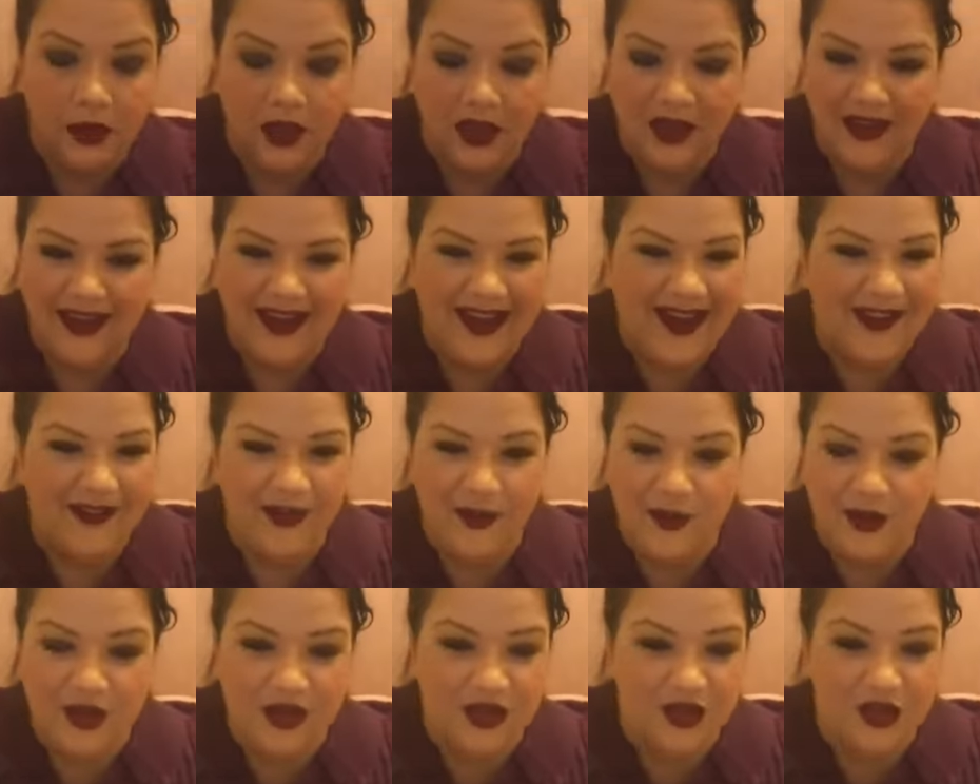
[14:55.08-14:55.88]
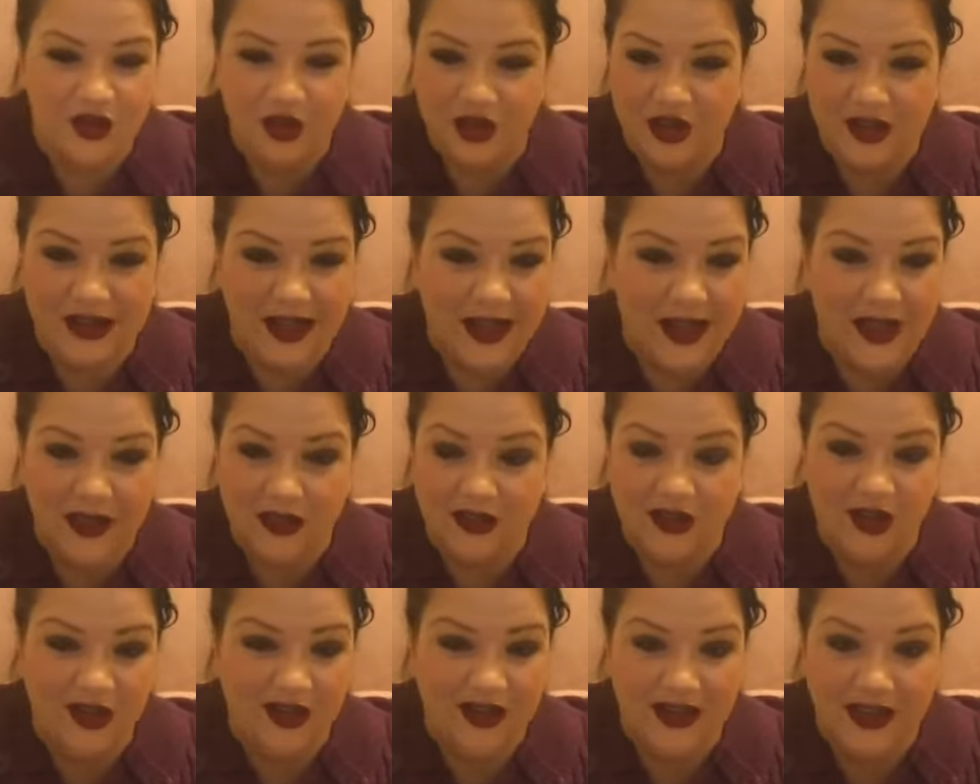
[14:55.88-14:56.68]
I think we should just like
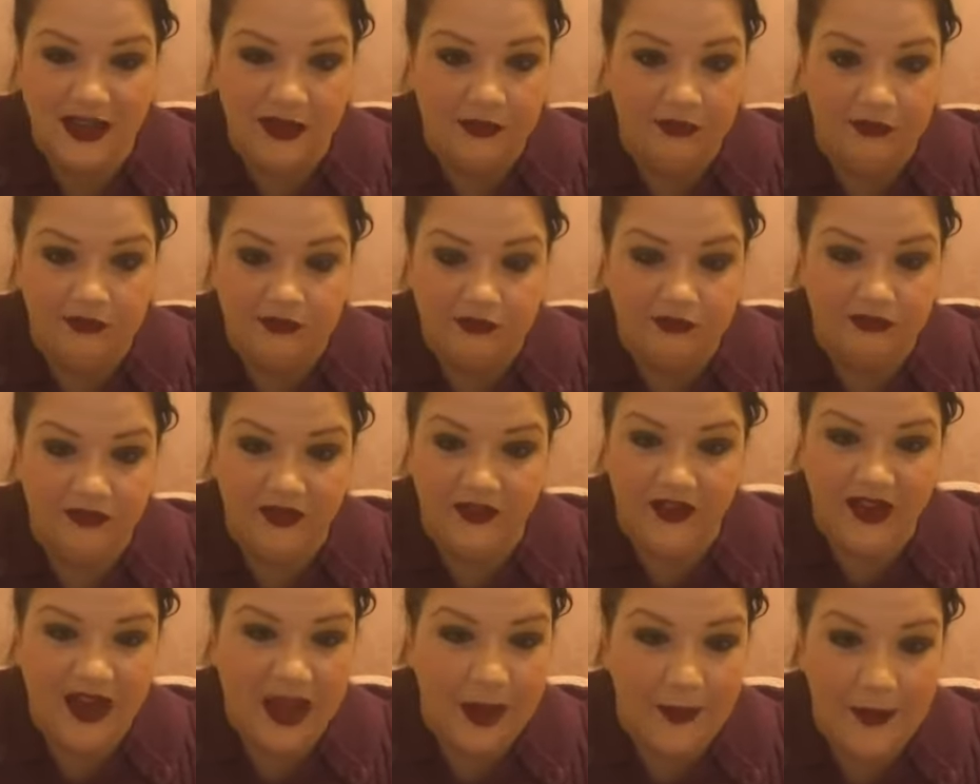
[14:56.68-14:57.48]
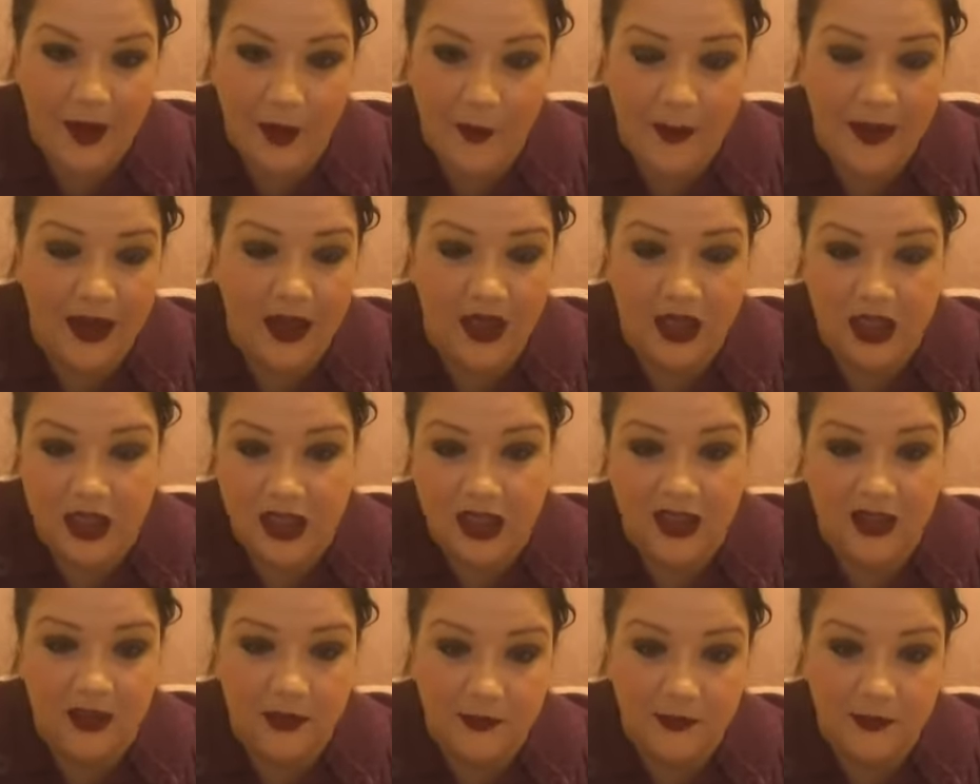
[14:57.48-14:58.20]
totally forget about packaging.